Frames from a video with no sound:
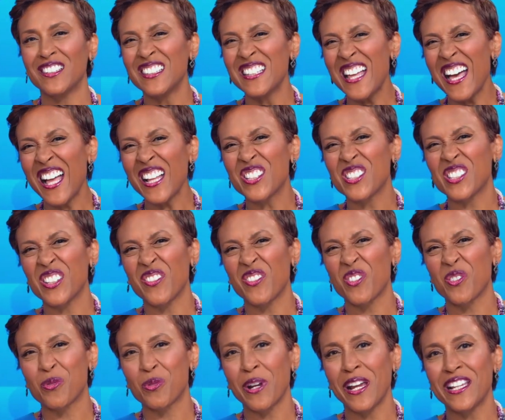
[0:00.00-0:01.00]
Lots of
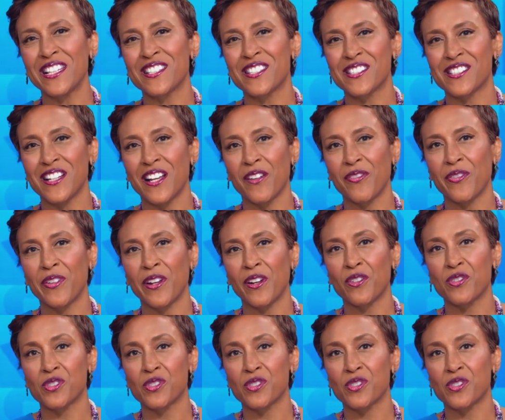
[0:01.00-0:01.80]
great stuff here.